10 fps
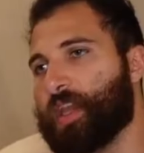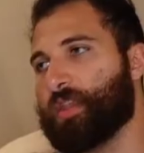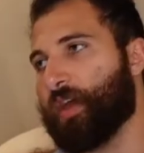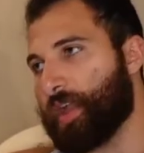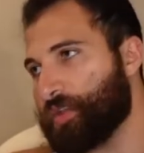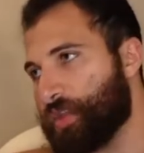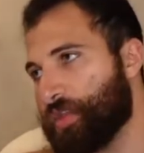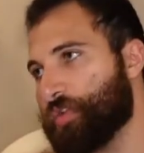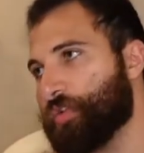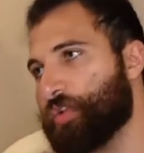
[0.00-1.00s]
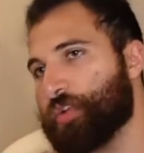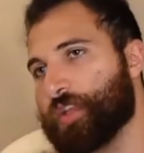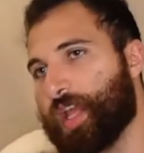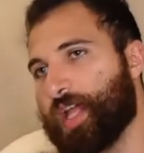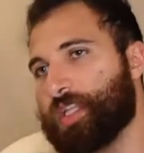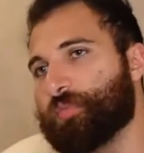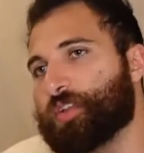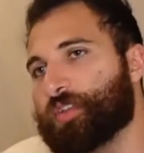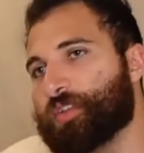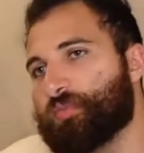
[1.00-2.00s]
That third
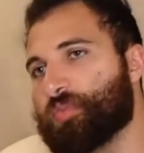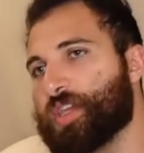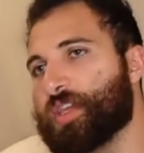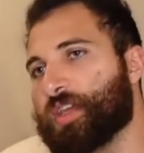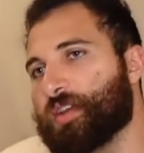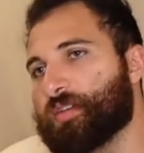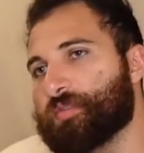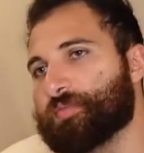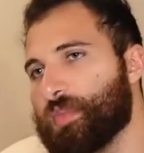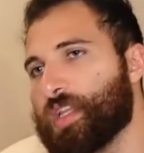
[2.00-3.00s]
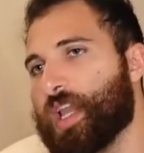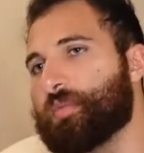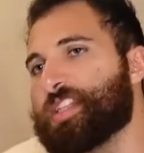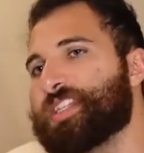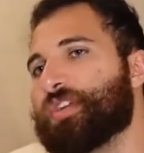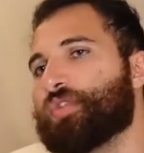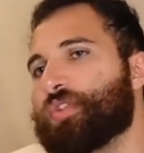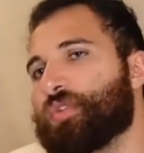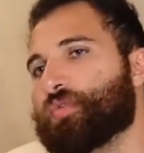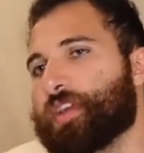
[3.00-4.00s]
element being a
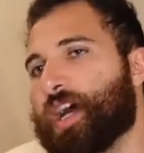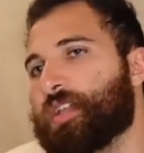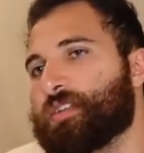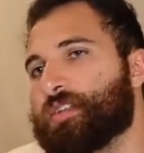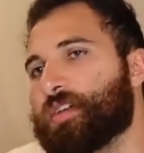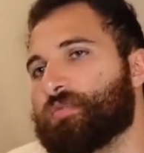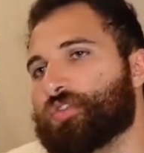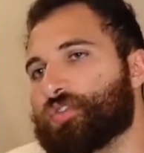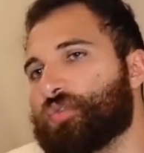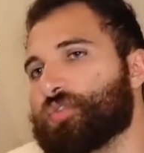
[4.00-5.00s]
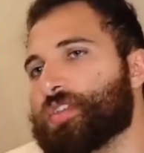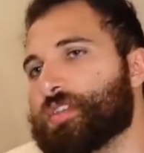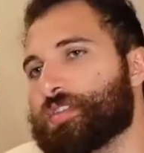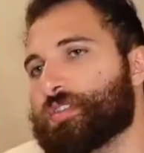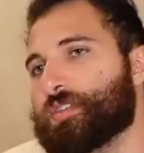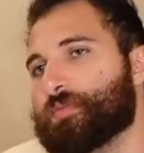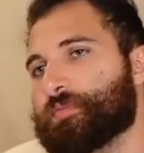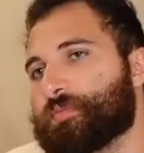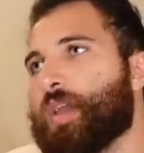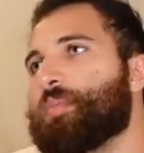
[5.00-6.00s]
material reality of the socius.
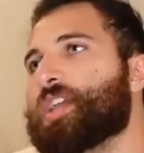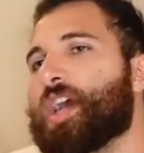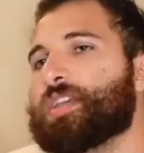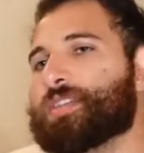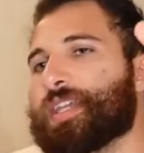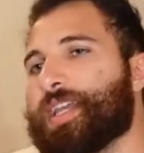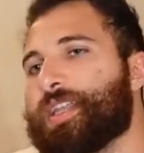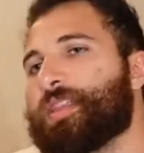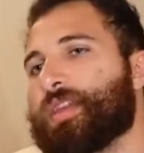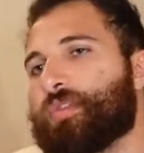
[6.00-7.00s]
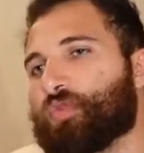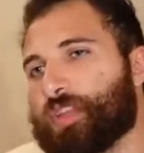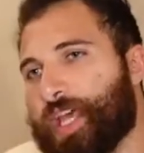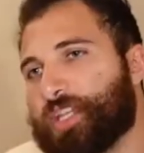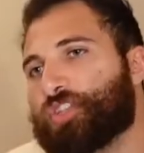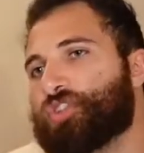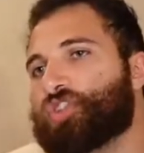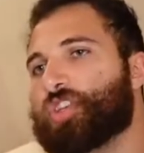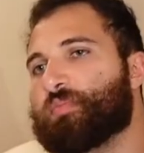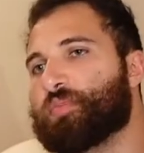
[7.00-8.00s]
Because in the
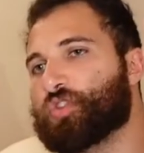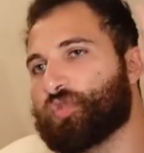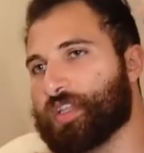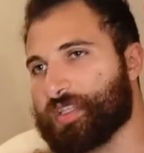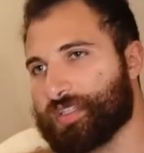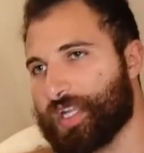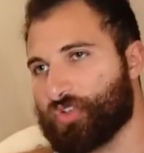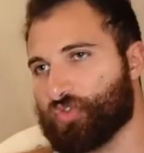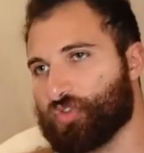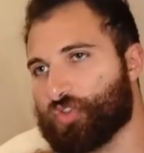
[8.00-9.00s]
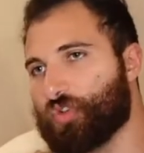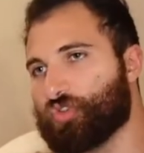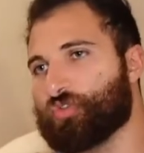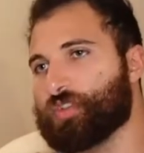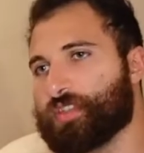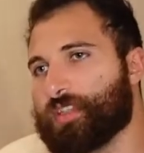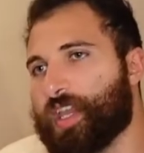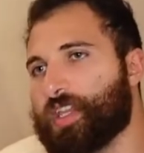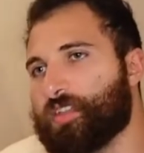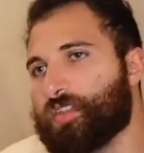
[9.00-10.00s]
relationship between the central socialist
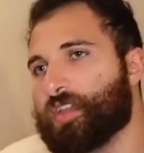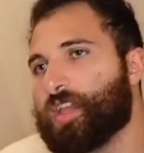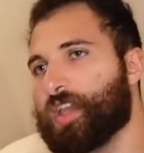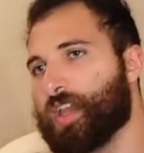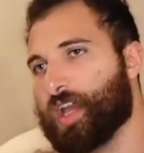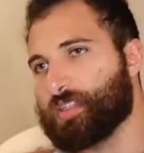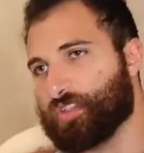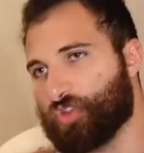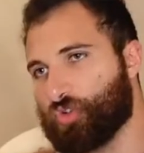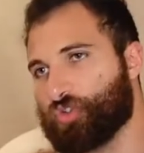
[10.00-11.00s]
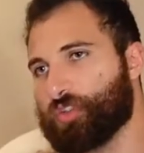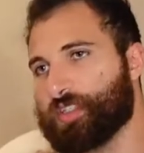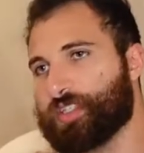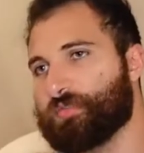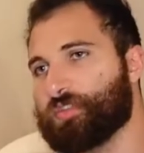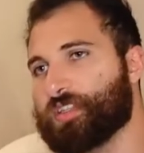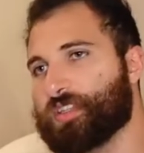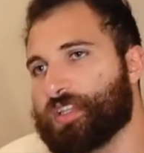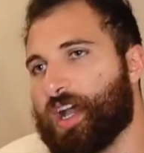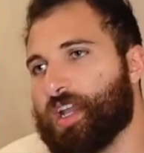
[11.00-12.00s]
state and the socialist civil
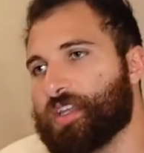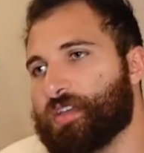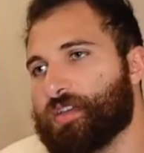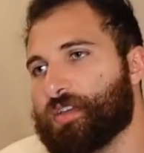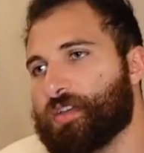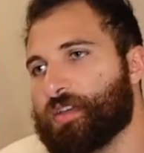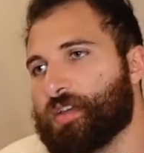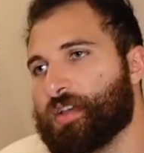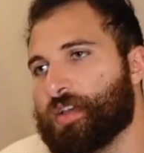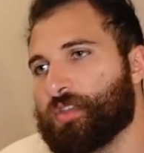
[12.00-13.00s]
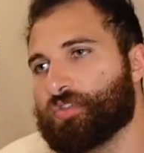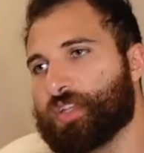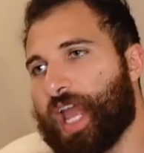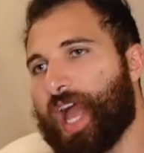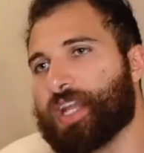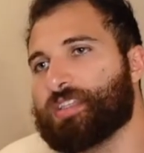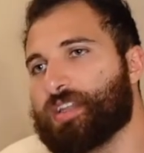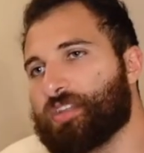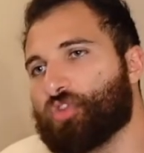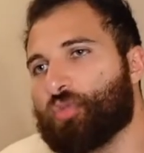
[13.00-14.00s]
society, there's an
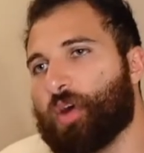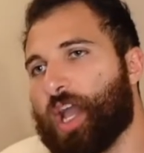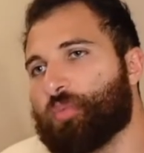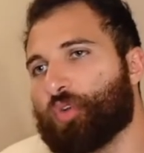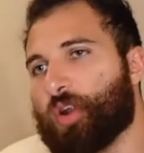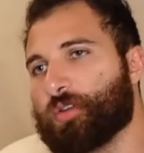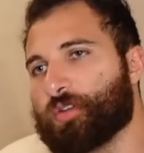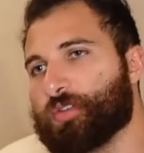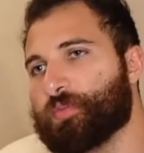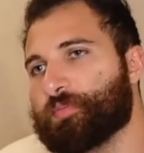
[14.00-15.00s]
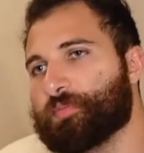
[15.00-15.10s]
accidental byproduct.